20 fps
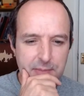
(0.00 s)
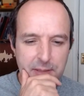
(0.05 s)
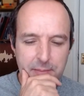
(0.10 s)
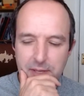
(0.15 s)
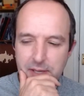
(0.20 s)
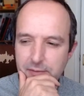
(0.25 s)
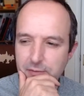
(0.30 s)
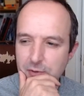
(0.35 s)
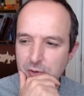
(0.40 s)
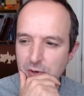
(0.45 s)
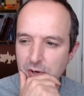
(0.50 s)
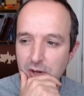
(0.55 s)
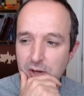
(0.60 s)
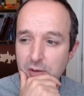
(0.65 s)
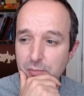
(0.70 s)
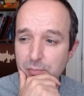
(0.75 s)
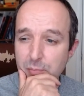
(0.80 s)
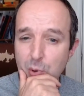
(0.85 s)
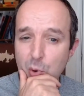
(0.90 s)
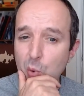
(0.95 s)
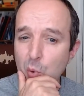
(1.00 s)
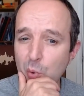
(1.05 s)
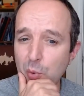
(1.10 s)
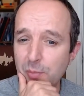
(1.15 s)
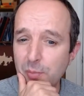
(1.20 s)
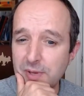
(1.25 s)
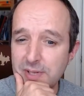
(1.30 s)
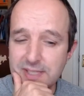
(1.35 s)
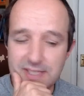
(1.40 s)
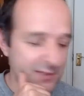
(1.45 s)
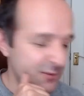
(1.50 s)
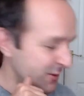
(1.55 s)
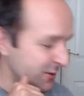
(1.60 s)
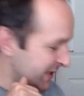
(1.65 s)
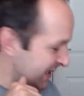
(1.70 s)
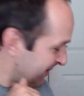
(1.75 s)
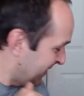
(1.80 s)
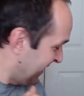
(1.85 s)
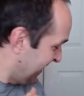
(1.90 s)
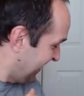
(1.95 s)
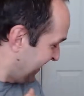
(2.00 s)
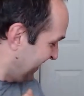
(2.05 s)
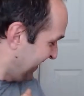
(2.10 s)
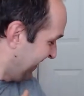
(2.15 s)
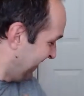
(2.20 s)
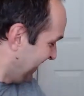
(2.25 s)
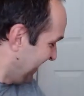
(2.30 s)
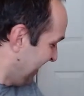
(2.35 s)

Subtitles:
Maybe they've got like a pawn missing or something.